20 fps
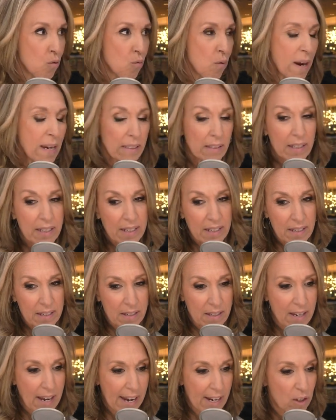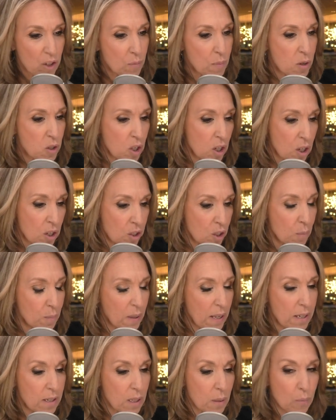great leading indicator especially because you
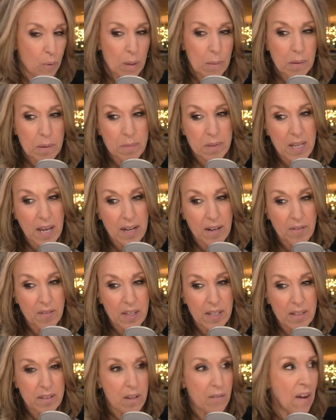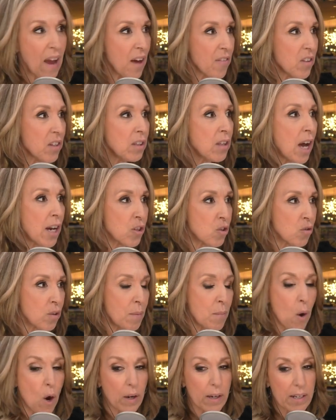play into the premium side of things of how the
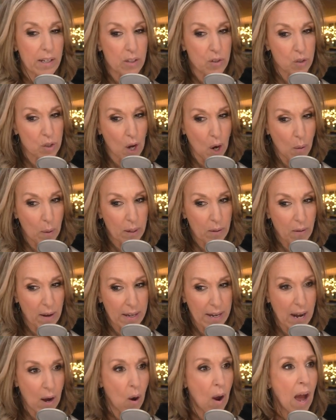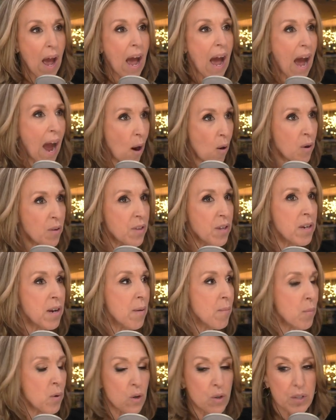luxury market is going right now how are the
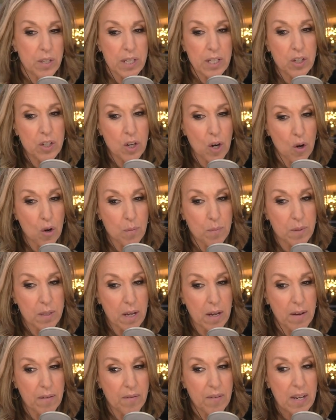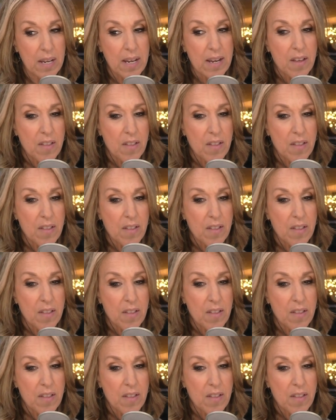numbers in terms of